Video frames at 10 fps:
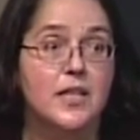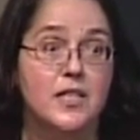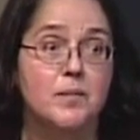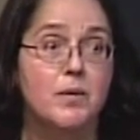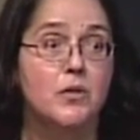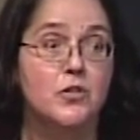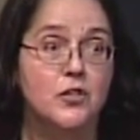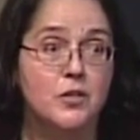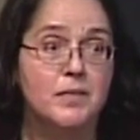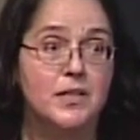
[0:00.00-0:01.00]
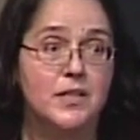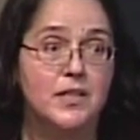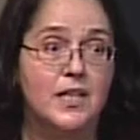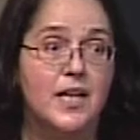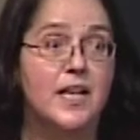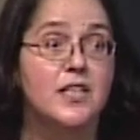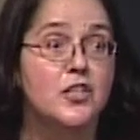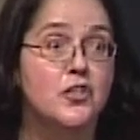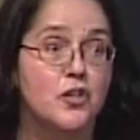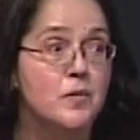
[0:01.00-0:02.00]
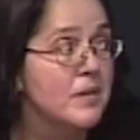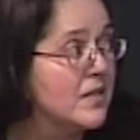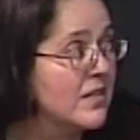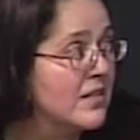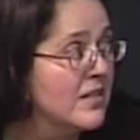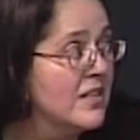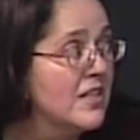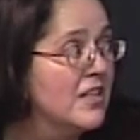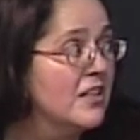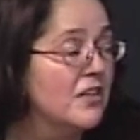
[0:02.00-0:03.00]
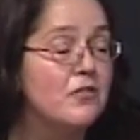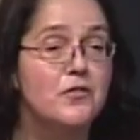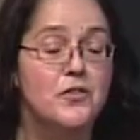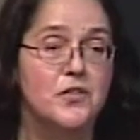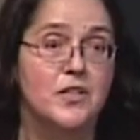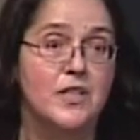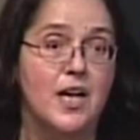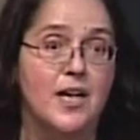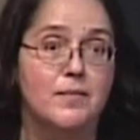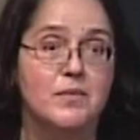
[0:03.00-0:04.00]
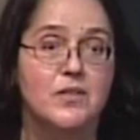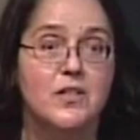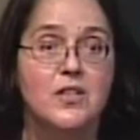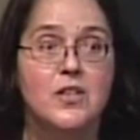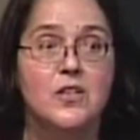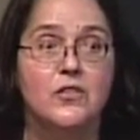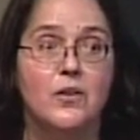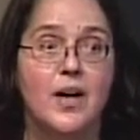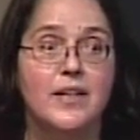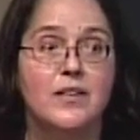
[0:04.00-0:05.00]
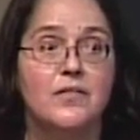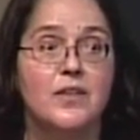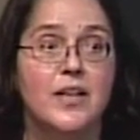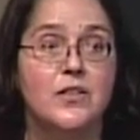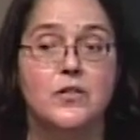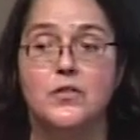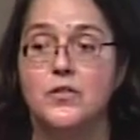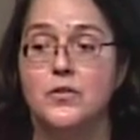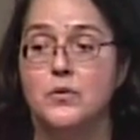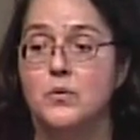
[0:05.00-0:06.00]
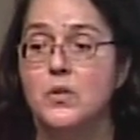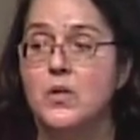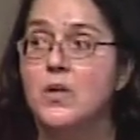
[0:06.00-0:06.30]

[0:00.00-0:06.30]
They spoke German, hated Germans, confusing times. So I'd invite you to